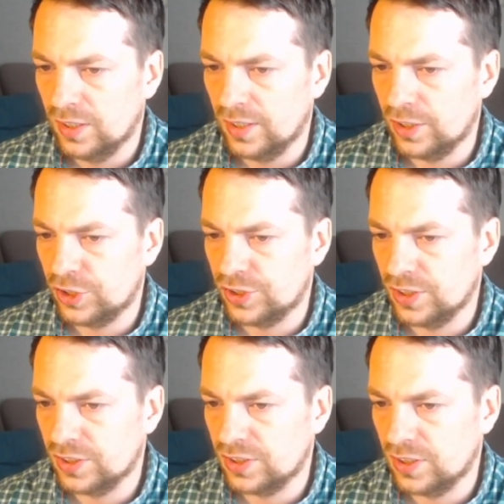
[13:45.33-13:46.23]

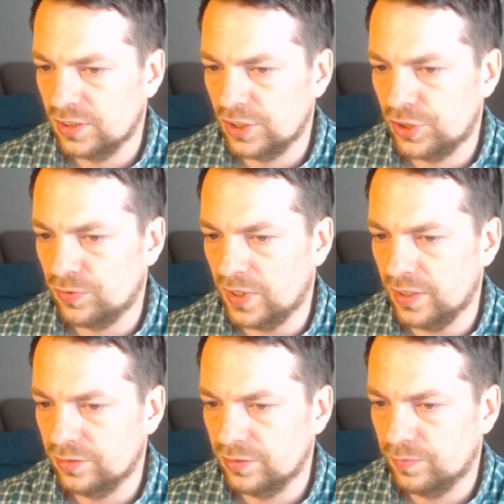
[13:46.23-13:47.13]
h6, and
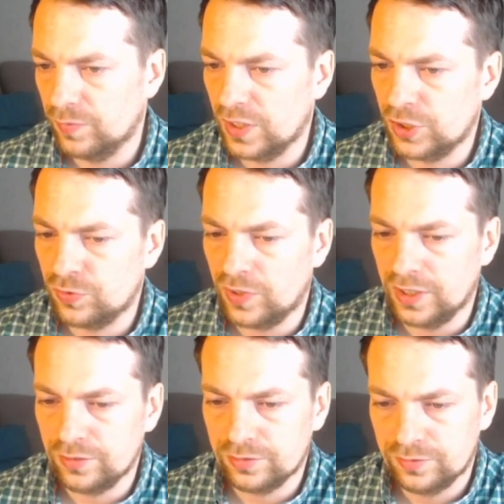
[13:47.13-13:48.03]
h5. h5